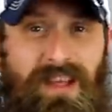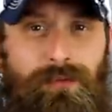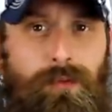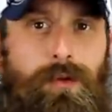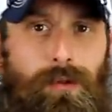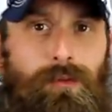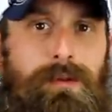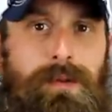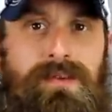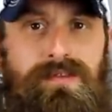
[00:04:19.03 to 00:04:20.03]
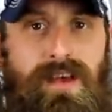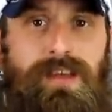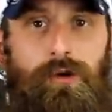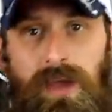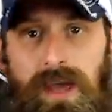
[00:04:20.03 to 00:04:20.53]
That's for the three-piece
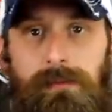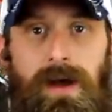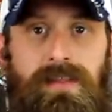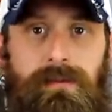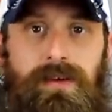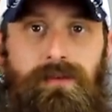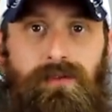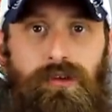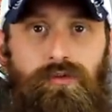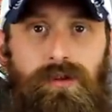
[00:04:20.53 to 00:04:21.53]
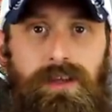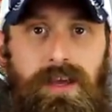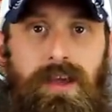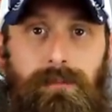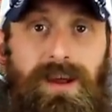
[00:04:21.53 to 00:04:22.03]
set. You can buy them
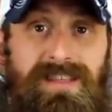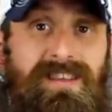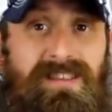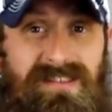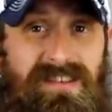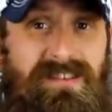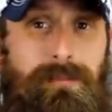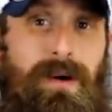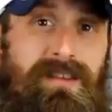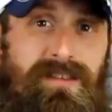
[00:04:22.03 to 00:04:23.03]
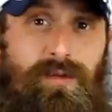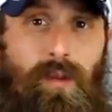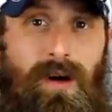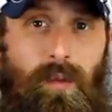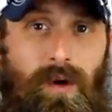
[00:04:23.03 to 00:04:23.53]
individually, but I think the $60 is
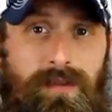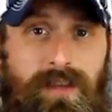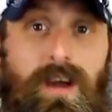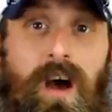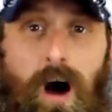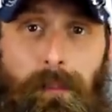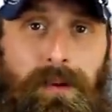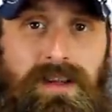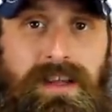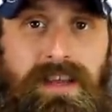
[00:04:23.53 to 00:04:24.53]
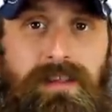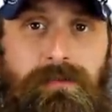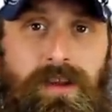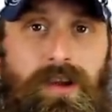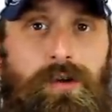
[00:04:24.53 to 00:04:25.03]
well worth it. I'll put a link in the
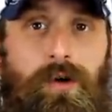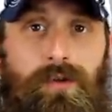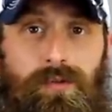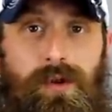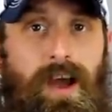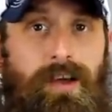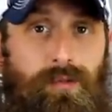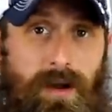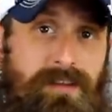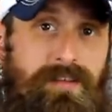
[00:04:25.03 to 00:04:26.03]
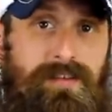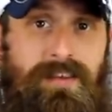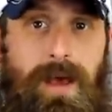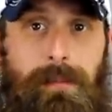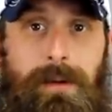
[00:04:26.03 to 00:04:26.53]
video notes for you guys right to the
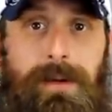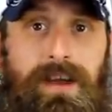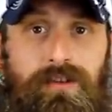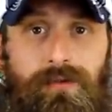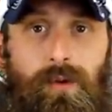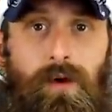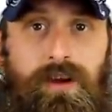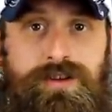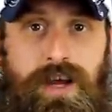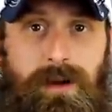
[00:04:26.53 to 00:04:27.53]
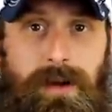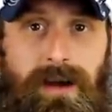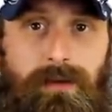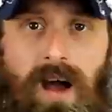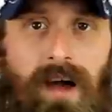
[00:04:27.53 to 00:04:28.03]
Snap-on page if you want to check them
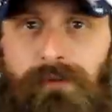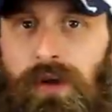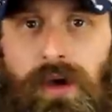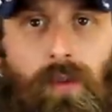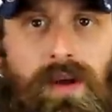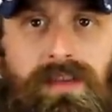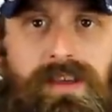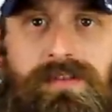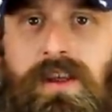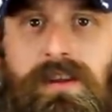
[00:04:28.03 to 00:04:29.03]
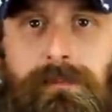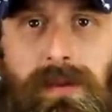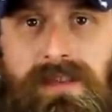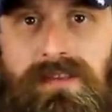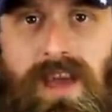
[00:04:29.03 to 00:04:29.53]
out. I forget where the extended
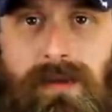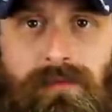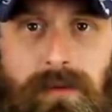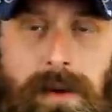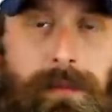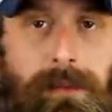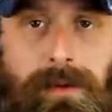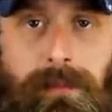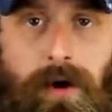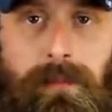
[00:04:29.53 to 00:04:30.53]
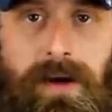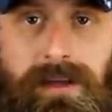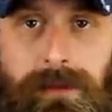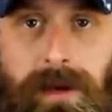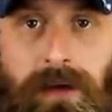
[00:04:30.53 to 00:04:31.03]
bits came from. I probably bought them on
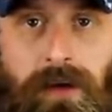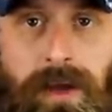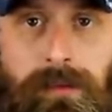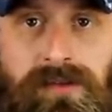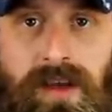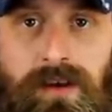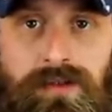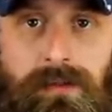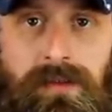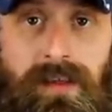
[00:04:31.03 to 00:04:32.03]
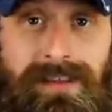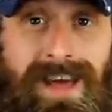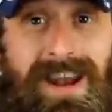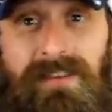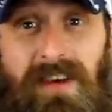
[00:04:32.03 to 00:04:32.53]
eBay or Amazon or something like
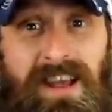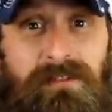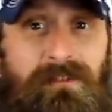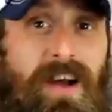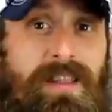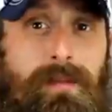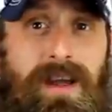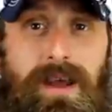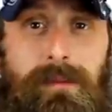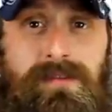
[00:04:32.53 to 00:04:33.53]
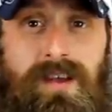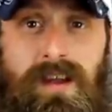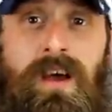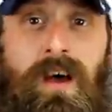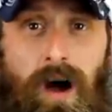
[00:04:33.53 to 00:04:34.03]
that. If I can find them on
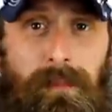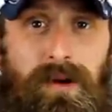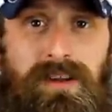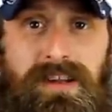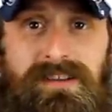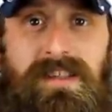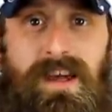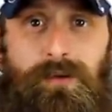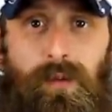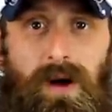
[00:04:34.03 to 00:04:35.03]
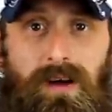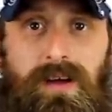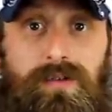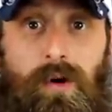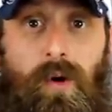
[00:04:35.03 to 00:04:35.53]
Amazon, I'll put a link to that as well.
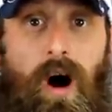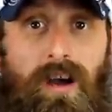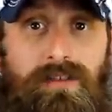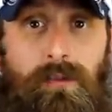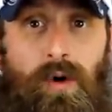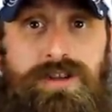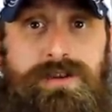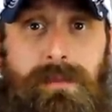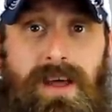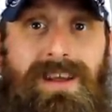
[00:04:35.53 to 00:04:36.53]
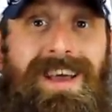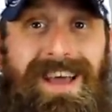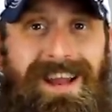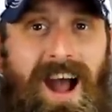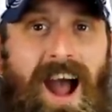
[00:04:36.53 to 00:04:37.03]
So awesome question, Ben,
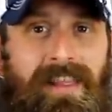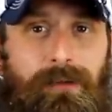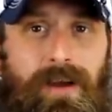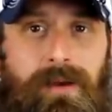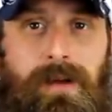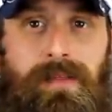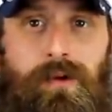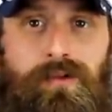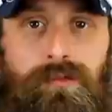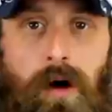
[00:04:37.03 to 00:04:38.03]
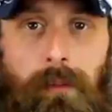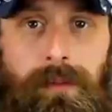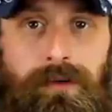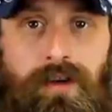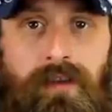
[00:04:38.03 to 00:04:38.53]
and I highly recommend those small
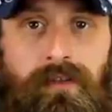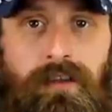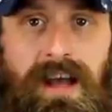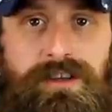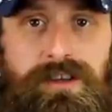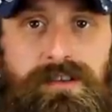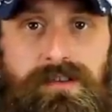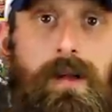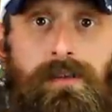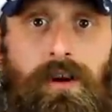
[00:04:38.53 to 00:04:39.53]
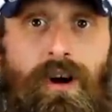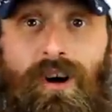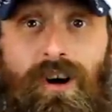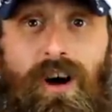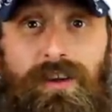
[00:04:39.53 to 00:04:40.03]
bit driver ratchets. There
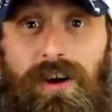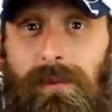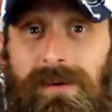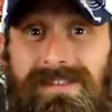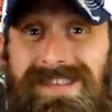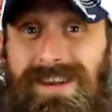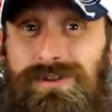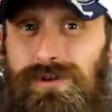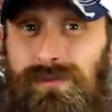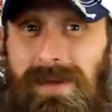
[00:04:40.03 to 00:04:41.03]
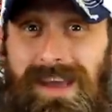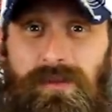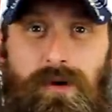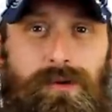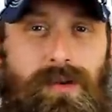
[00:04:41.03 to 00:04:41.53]
are other companies that do make
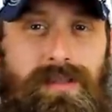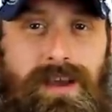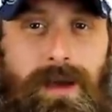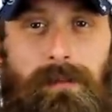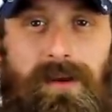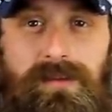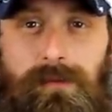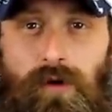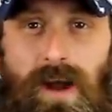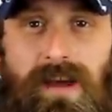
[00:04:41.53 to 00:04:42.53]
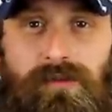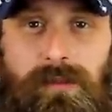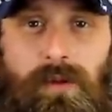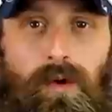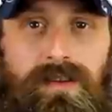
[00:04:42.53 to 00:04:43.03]
those. I think I bought some
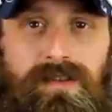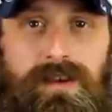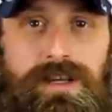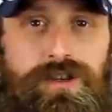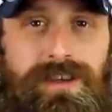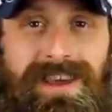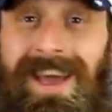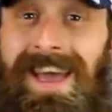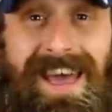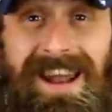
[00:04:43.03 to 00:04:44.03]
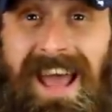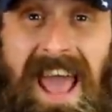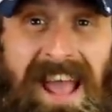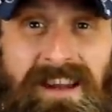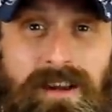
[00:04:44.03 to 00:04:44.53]
Craftsman ones initially, and I
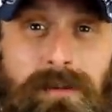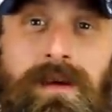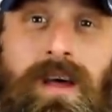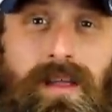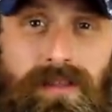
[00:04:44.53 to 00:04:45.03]
hated them.